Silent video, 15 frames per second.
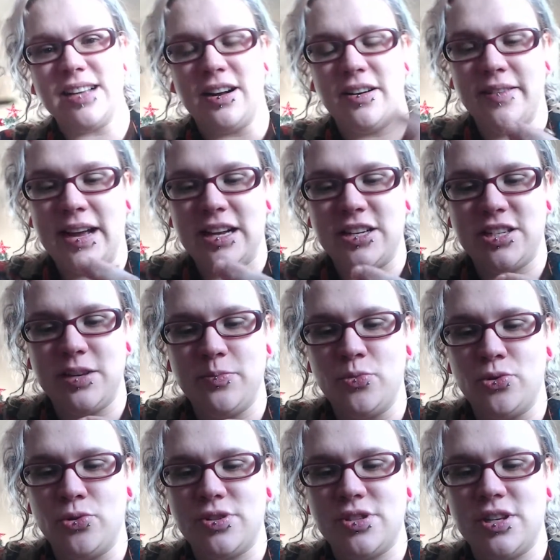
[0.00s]
are actually
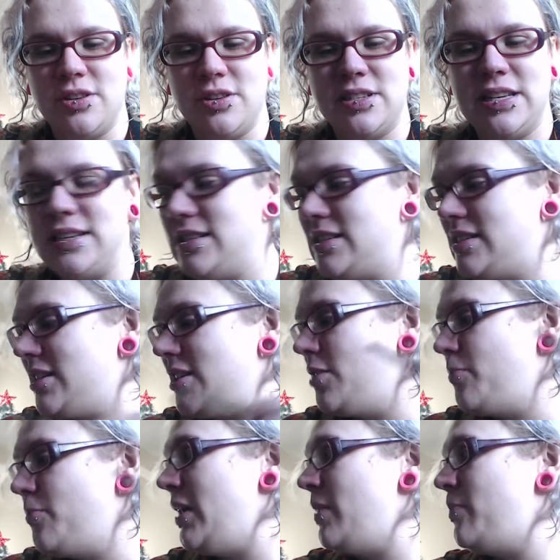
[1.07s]
more suited
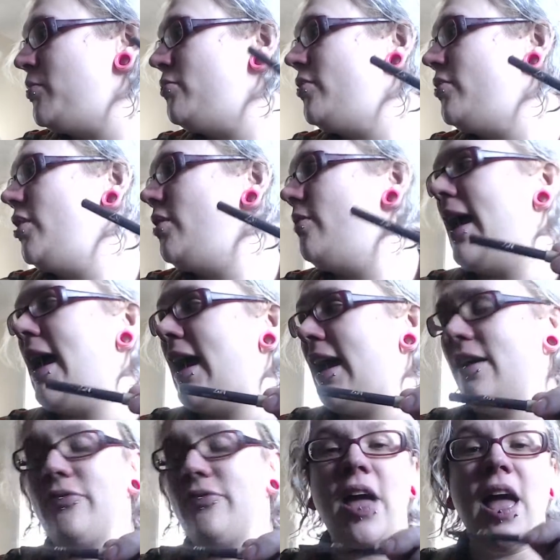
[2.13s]
to people who
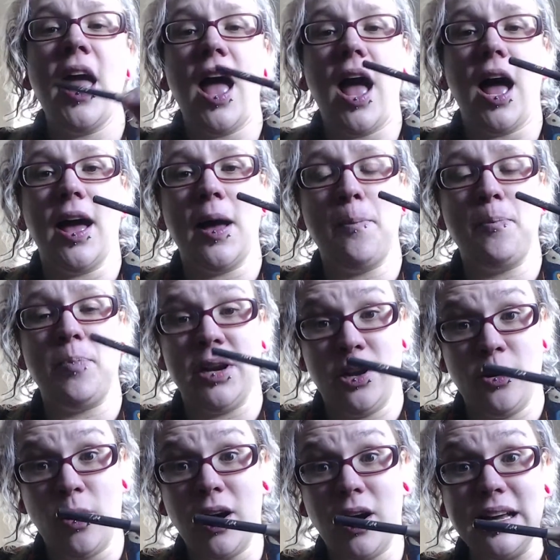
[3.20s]
have
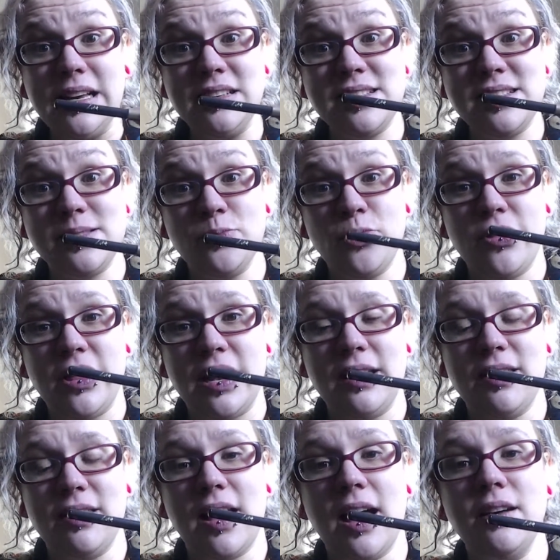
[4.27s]
blue eyes more than
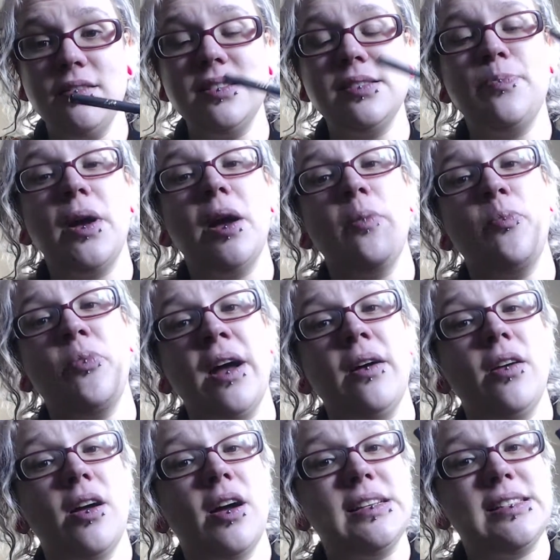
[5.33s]
anything else, but
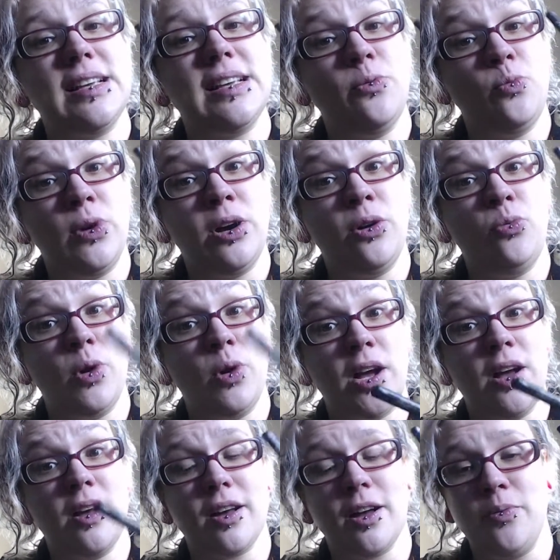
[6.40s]
brown eyes, it will
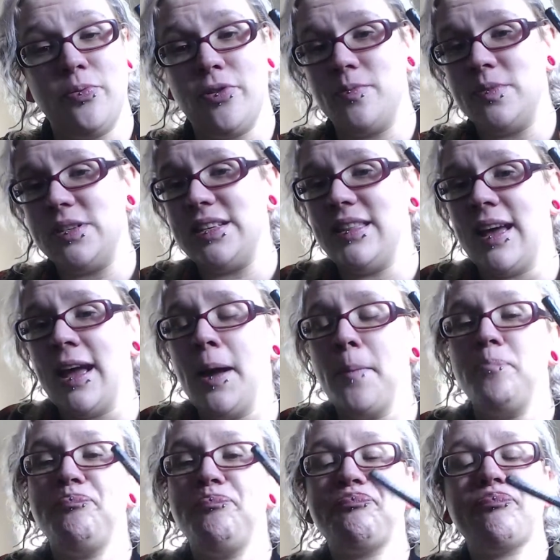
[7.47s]
work, I promise you
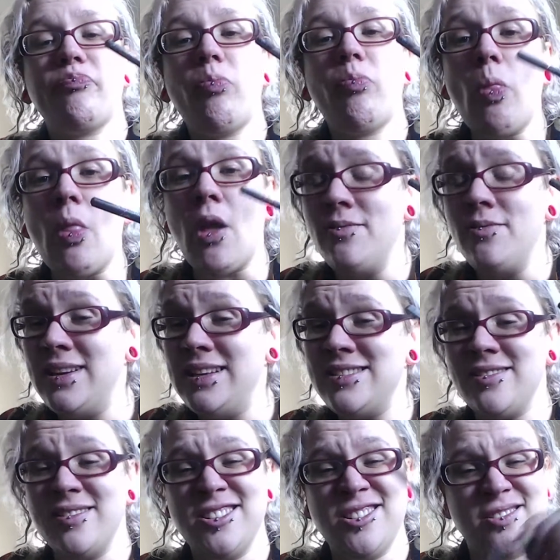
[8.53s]
that. I'm really
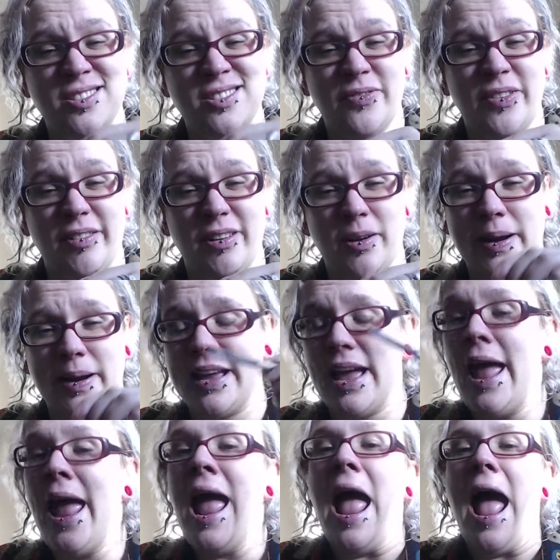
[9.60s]
sorry, the dogs are very awake.
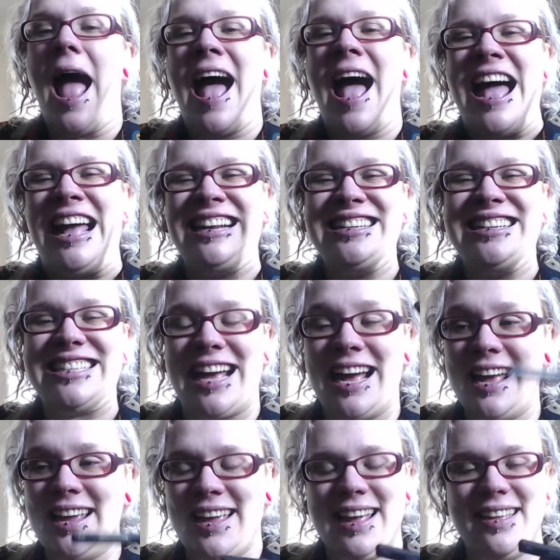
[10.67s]
And
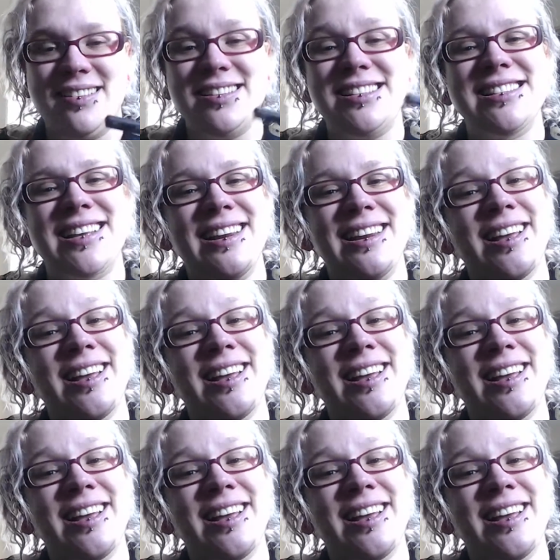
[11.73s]
yeah, this is going to